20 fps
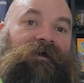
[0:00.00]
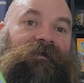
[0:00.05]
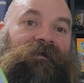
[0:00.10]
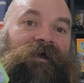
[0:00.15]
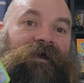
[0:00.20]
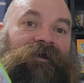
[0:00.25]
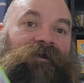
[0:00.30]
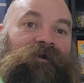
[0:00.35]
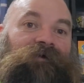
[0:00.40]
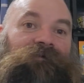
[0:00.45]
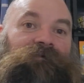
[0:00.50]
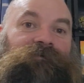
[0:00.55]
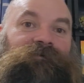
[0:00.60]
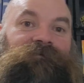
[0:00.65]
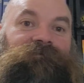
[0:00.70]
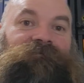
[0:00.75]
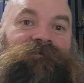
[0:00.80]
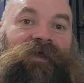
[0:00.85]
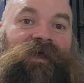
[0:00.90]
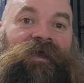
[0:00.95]
I know
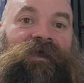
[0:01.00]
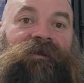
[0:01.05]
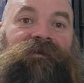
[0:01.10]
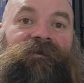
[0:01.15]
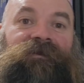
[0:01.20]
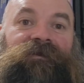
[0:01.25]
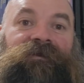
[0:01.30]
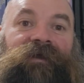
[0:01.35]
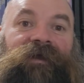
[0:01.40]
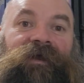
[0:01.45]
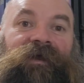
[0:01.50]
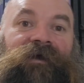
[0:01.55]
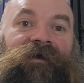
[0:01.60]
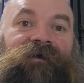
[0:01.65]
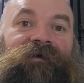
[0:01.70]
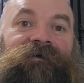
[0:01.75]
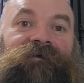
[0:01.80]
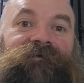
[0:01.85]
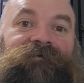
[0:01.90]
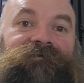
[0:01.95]
the ending
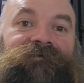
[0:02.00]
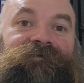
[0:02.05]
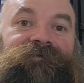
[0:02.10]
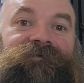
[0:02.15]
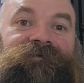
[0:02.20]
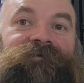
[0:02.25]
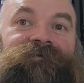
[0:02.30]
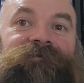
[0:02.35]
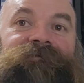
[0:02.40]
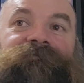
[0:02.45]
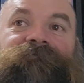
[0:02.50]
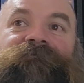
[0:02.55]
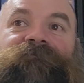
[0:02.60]
has